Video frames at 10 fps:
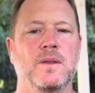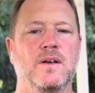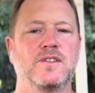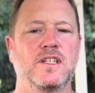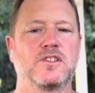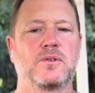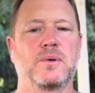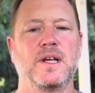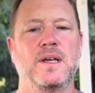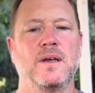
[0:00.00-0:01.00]

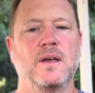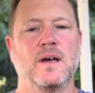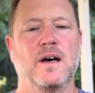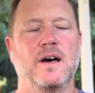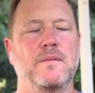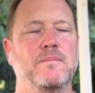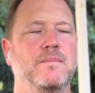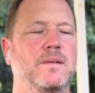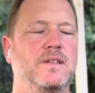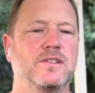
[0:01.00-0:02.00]
6'3",
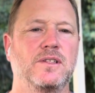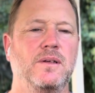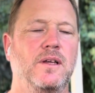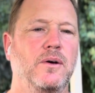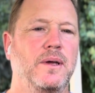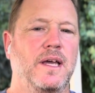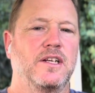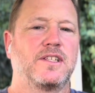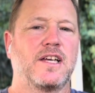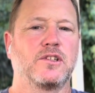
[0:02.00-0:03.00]
it
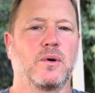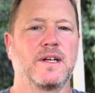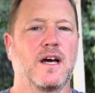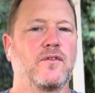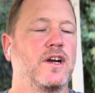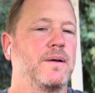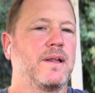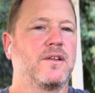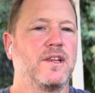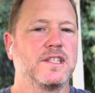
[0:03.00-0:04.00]
just hasn't worked out for him
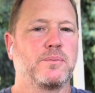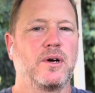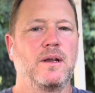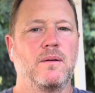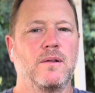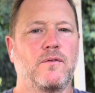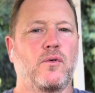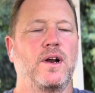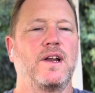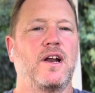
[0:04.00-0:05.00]
to this point. The
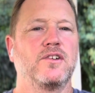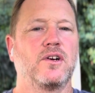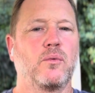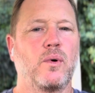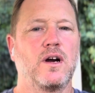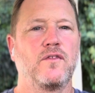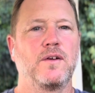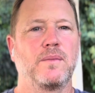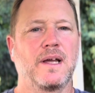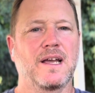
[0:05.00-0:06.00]
49ers are aware of
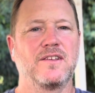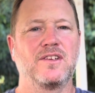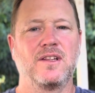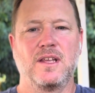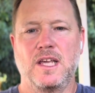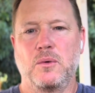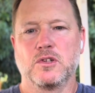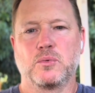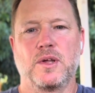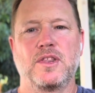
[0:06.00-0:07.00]
him. Like I said, he
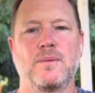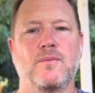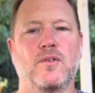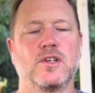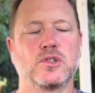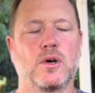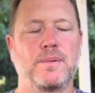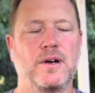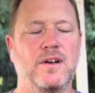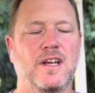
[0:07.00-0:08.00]
was with them for a short
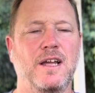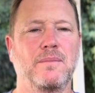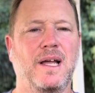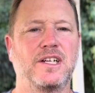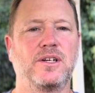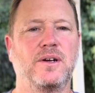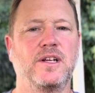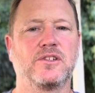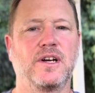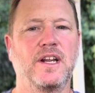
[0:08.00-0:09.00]
period of time last year
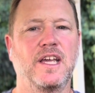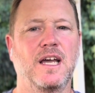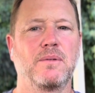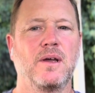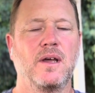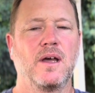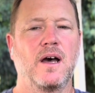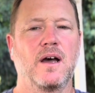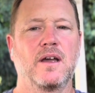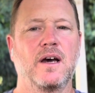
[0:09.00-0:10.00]
during training camp,
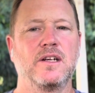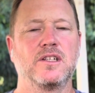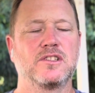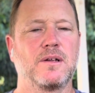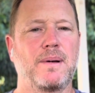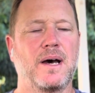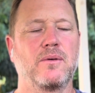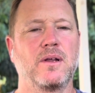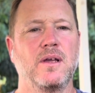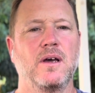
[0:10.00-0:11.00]
cut just
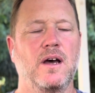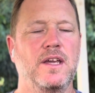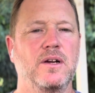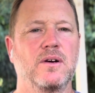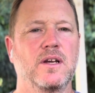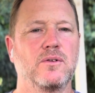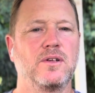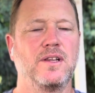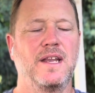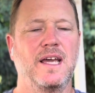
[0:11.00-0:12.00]
about a year ago
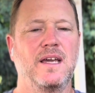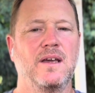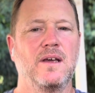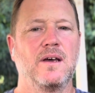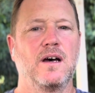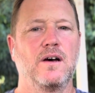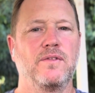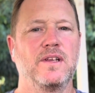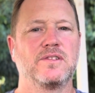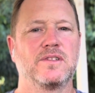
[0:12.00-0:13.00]
to the day of
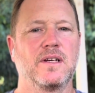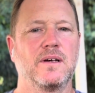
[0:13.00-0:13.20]
this